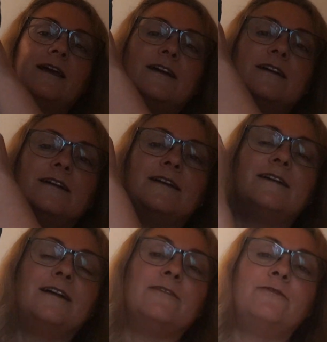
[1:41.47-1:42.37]

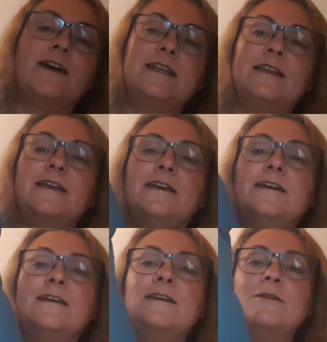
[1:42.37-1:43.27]
I finally
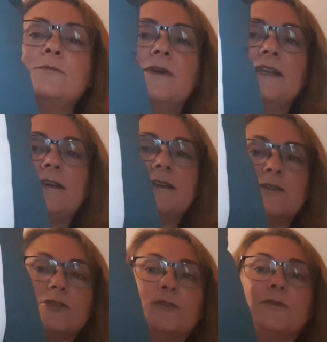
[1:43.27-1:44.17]
made it
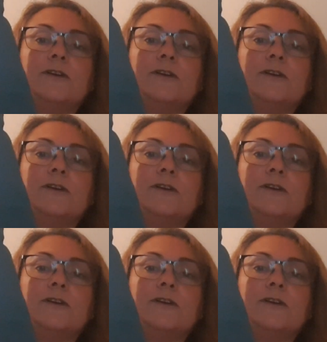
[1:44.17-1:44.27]
into